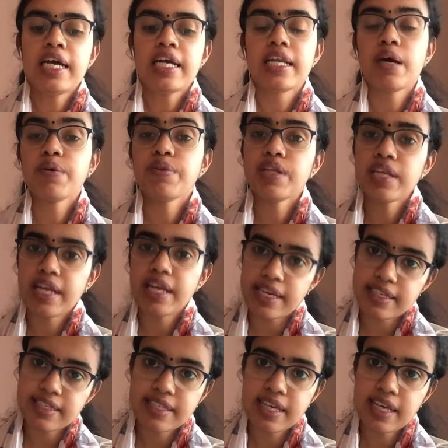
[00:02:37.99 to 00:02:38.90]
Now the
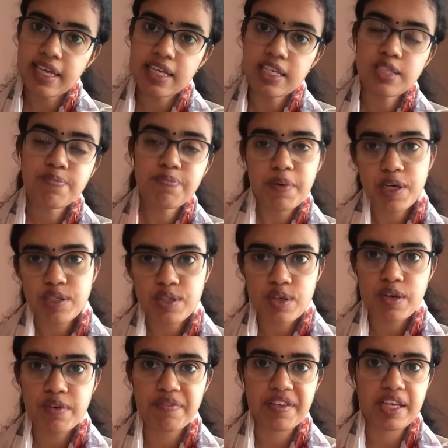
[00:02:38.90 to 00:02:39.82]
next thing is
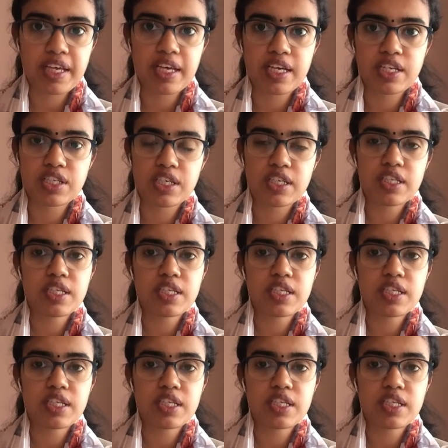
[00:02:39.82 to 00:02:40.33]
personification.